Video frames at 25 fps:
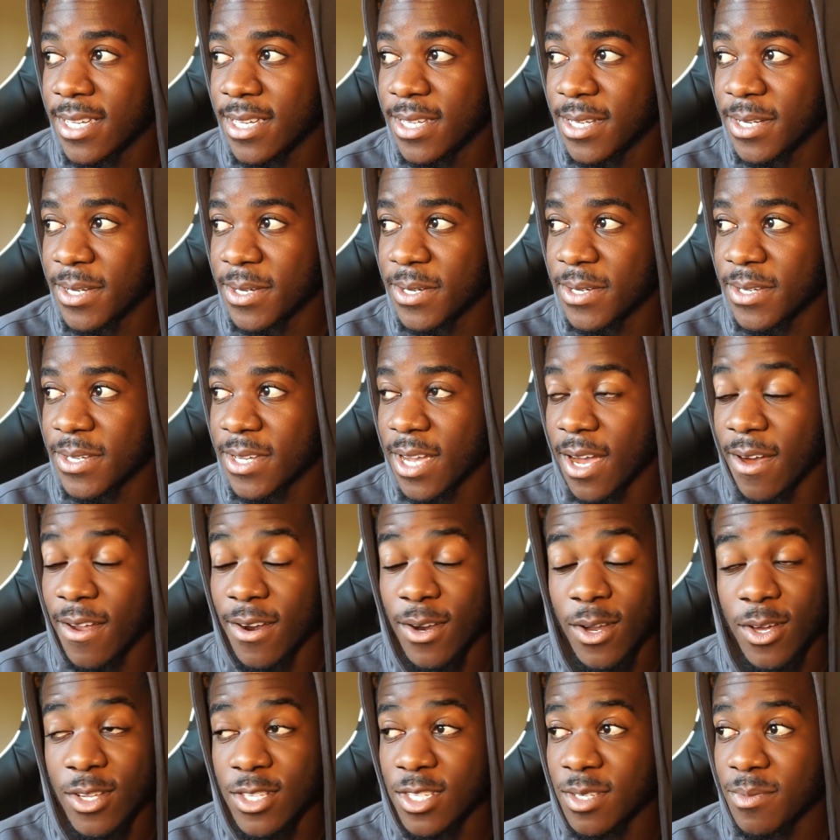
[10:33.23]
You know, a
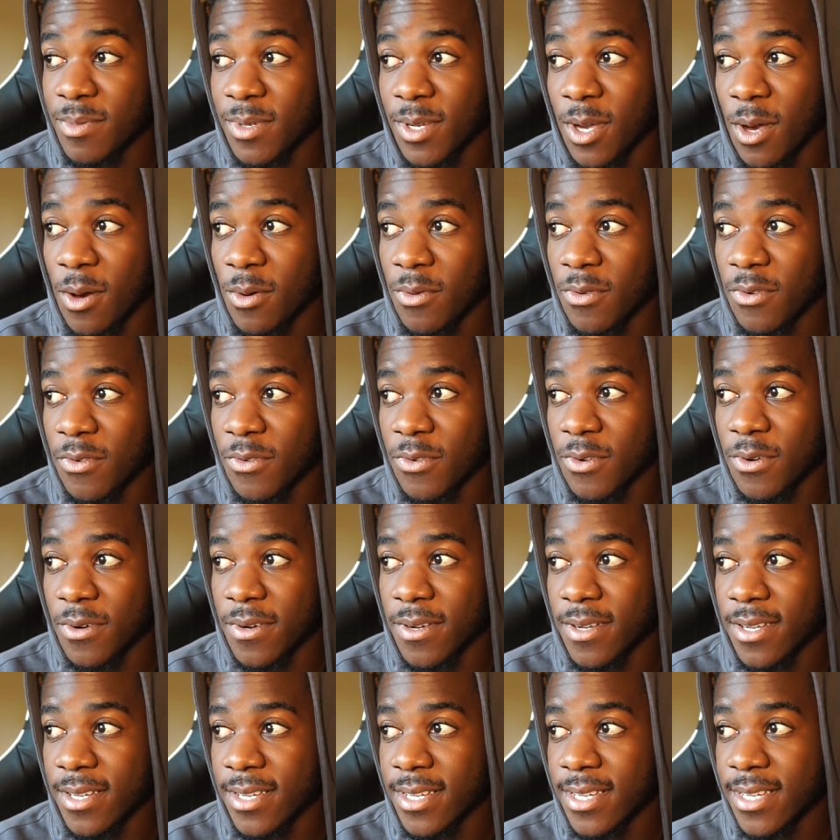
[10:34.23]
lot to be hopeful
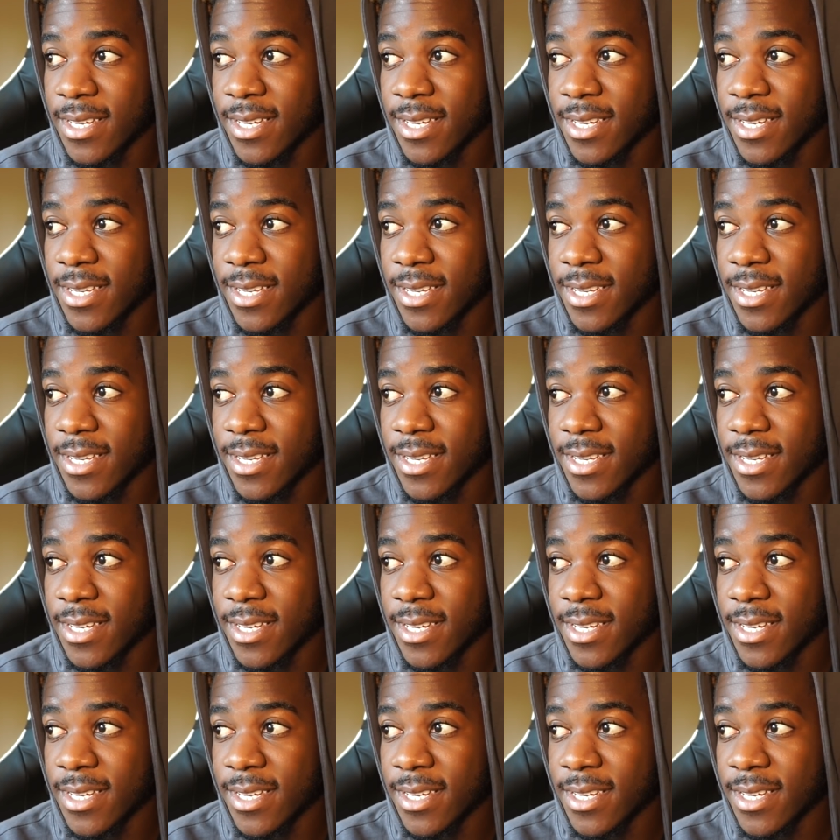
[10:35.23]
for.